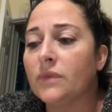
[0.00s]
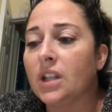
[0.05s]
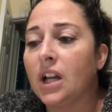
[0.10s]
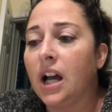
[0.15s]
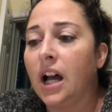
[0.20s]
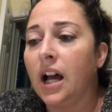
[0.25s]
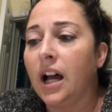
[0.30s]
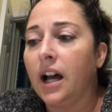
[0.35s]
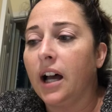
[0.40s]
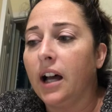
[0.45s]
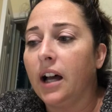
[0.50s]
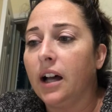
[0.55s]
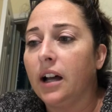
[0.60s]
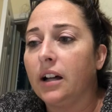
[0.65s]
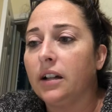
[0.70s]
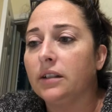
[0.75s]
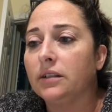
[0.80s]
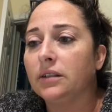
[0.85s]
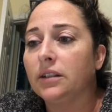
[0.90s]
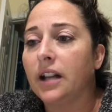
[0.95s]

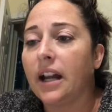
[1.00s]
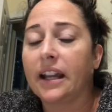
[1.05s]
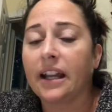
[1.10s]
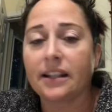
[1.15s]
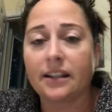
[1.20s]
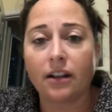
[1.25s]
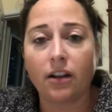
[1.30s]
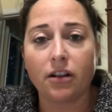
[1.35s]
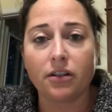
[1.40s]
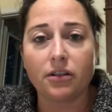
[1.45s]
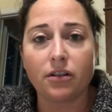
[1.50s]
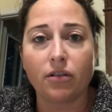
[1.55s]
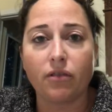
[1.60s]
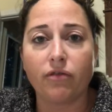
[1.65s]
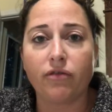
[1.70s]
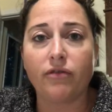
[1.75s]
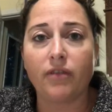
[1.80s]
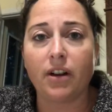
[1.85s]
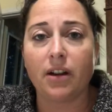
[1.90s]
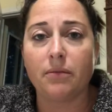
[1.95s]
I guess I also
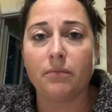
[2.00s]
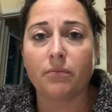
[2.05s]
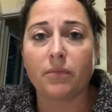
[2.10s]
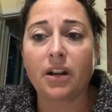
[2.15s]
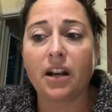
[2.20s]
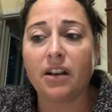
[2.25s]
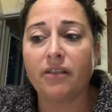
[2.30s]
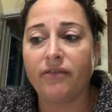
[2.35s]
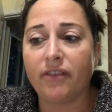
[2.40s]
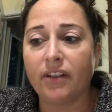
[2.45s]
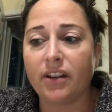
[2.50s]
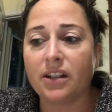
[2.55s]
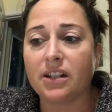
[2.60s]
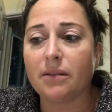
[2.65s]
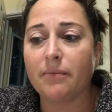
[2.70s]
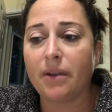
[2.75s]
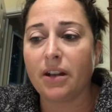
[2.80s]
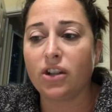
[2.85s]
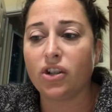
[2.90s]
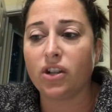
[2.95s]
kind of failed
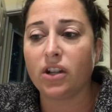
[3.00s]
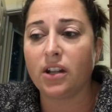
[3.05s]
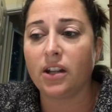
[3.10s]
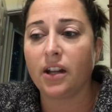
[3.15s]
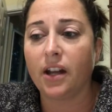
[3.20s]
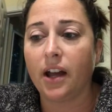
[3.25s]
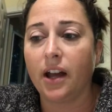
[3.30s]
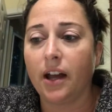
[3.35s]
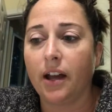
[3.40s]
to mention,